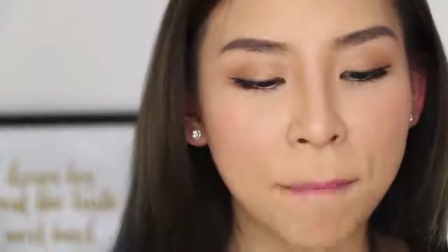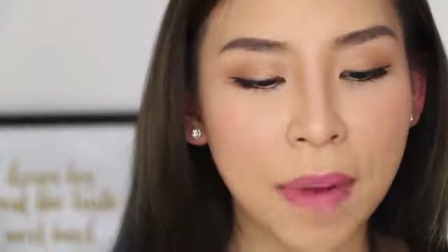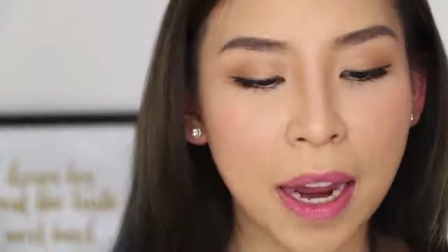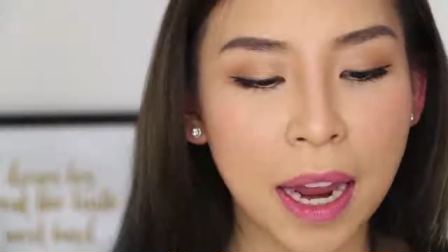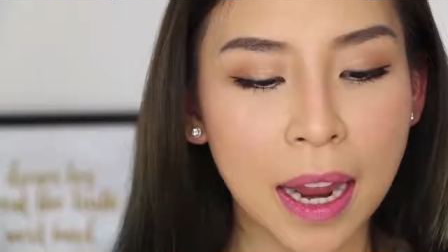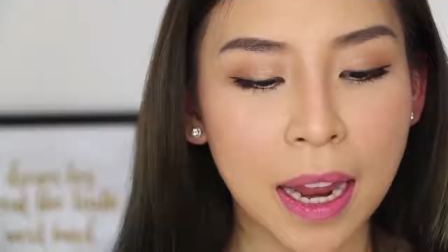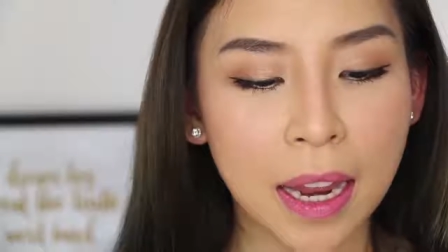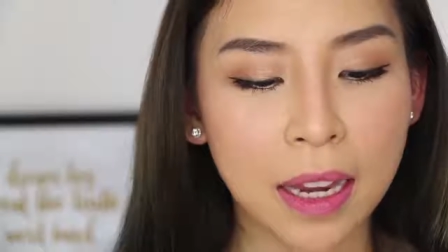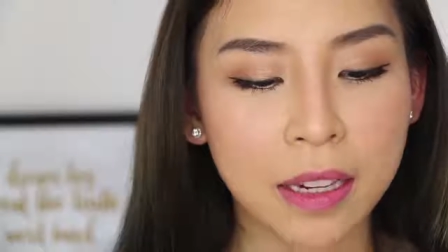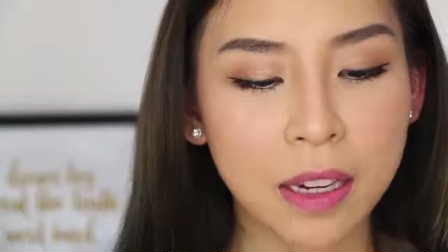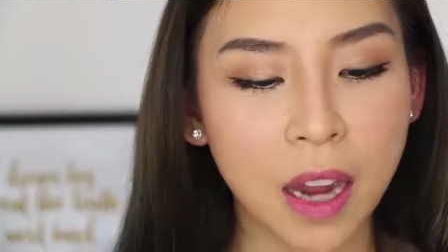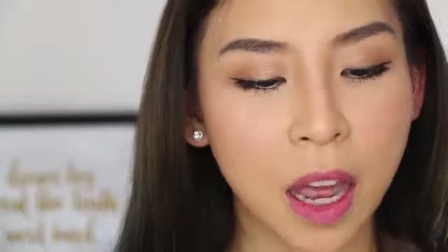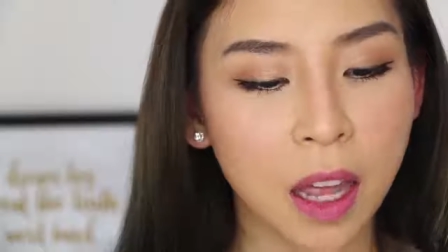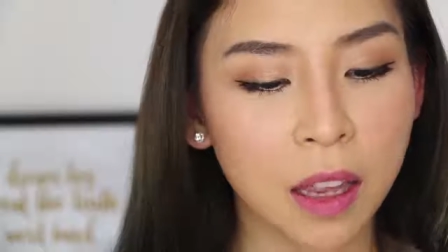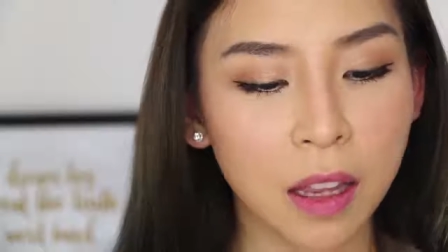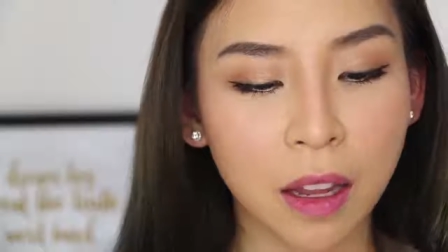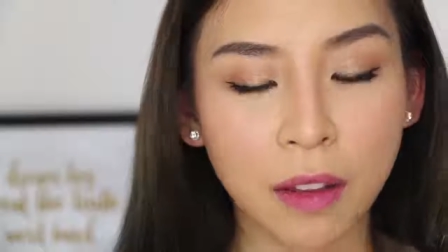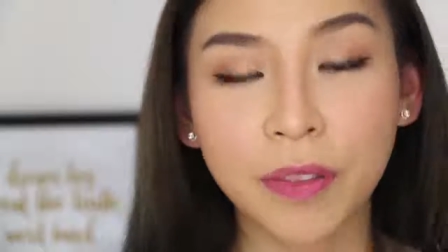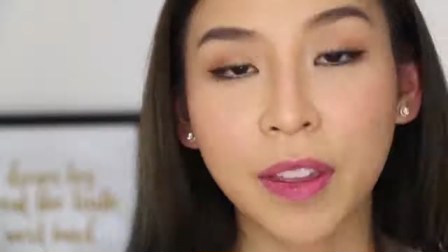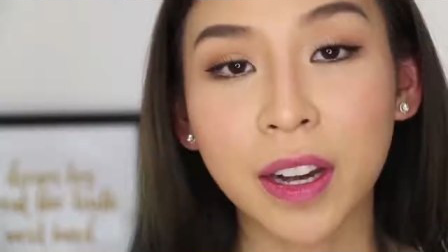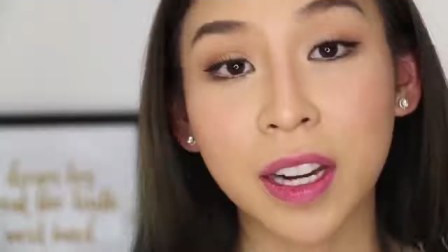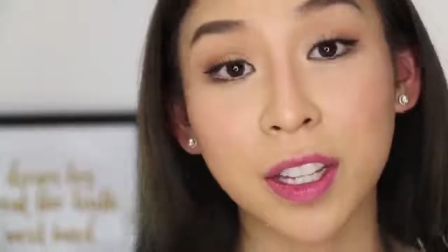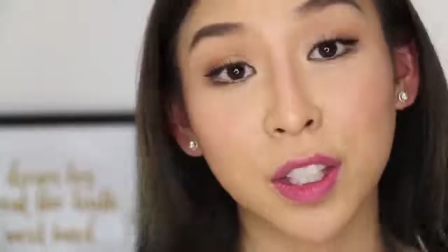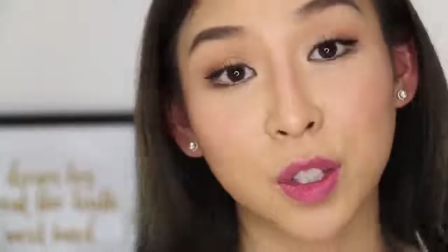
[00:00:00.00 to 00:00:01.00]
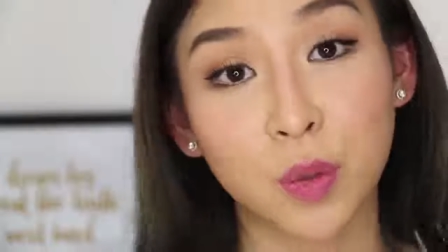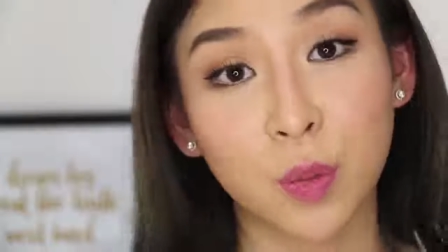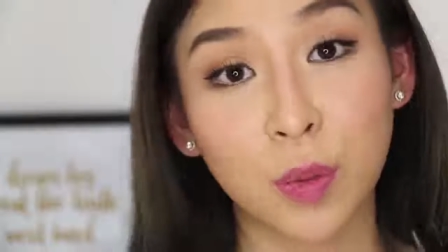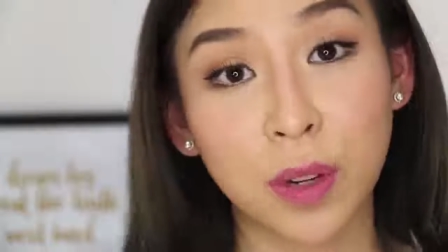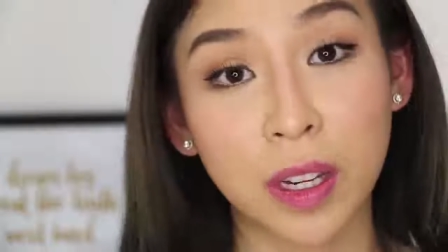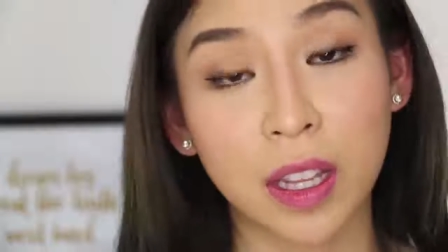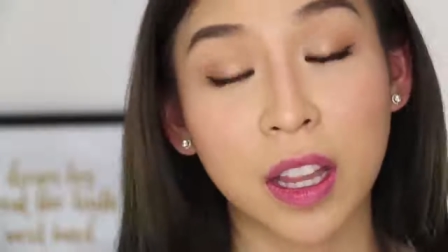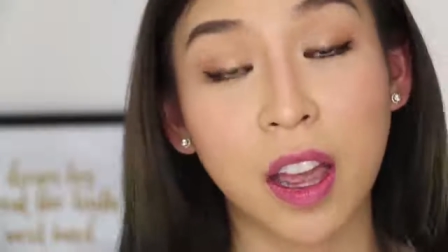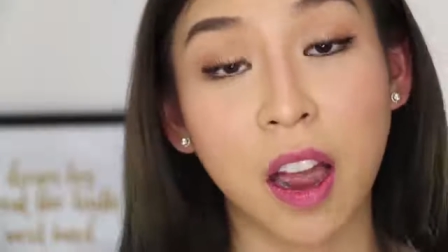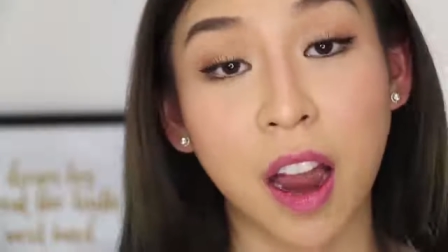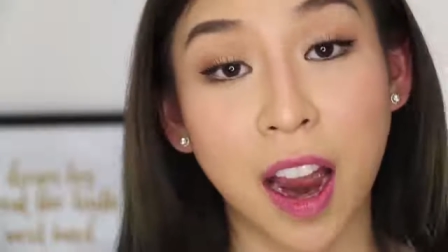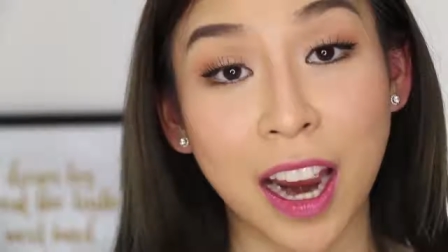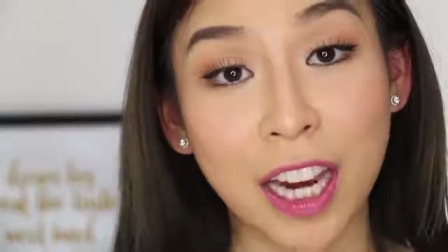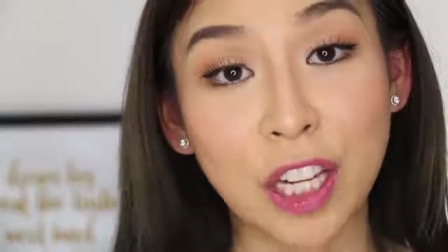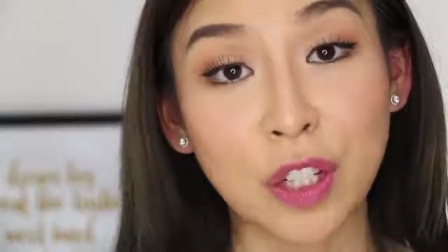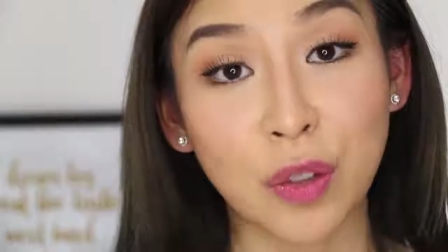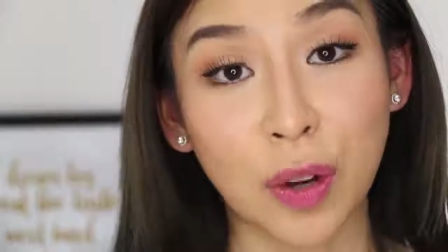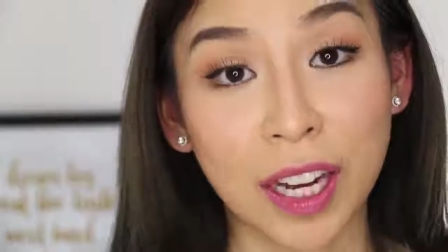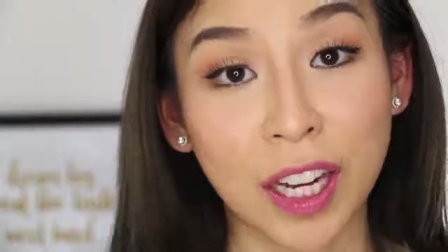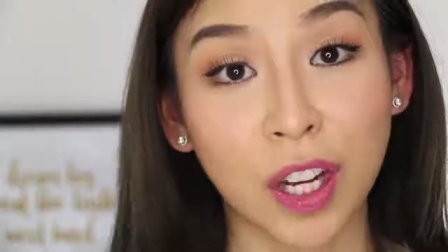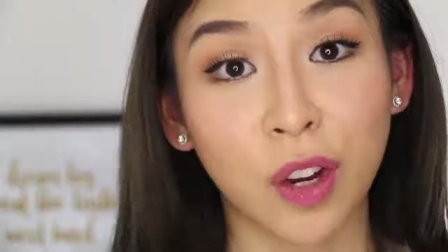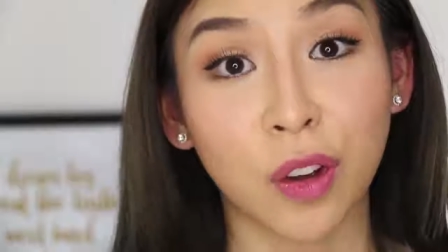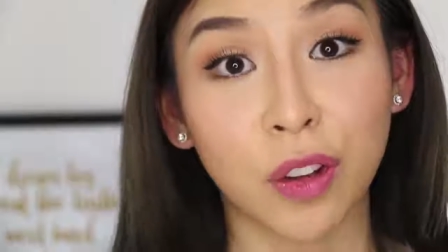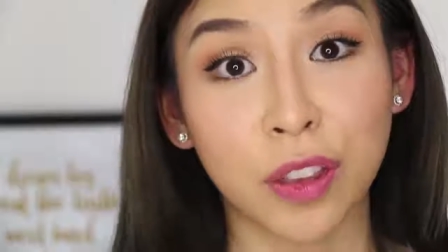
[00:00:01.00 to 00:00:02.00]
And I love that it's really
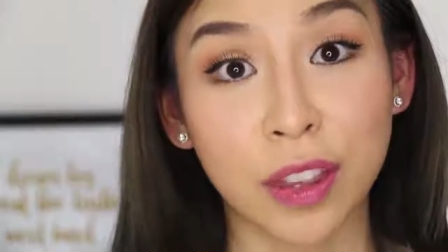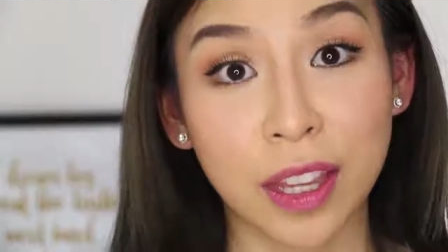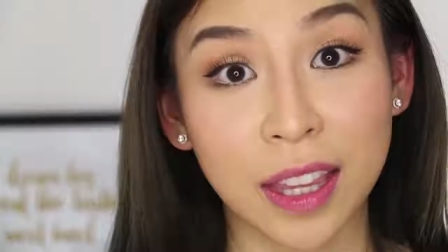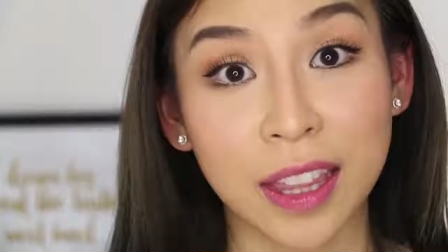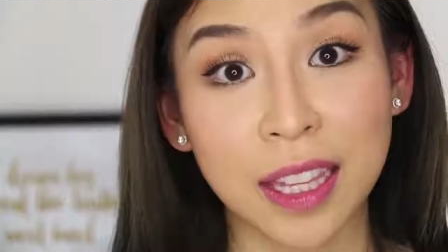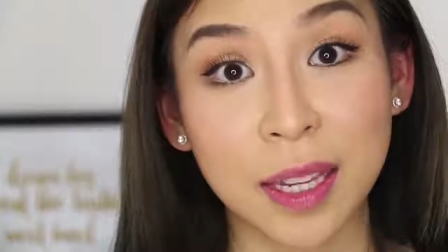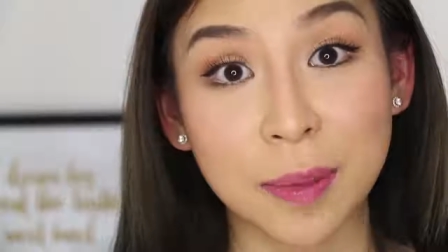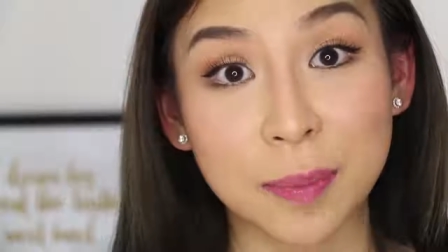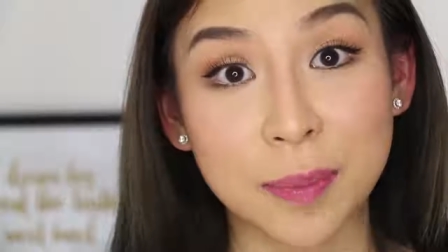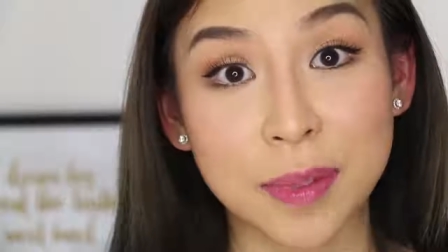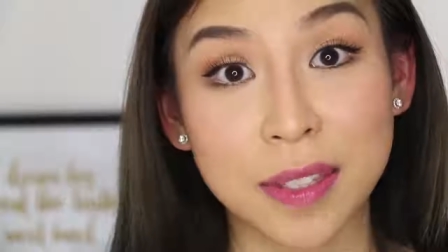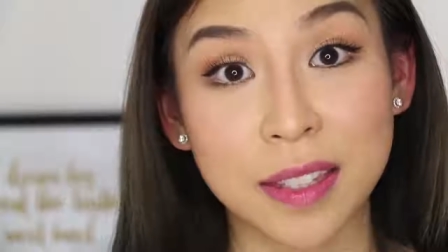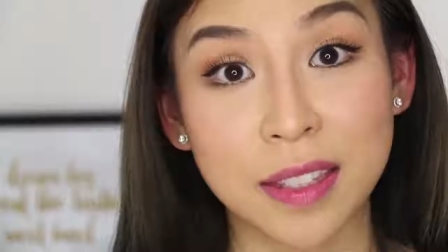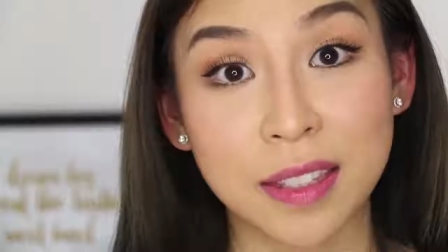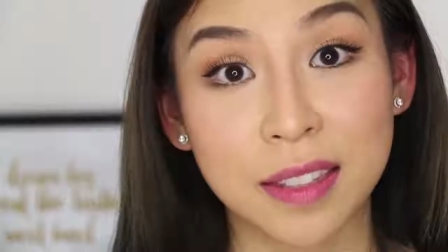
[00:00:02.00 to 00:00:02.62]
hydrating on the lips.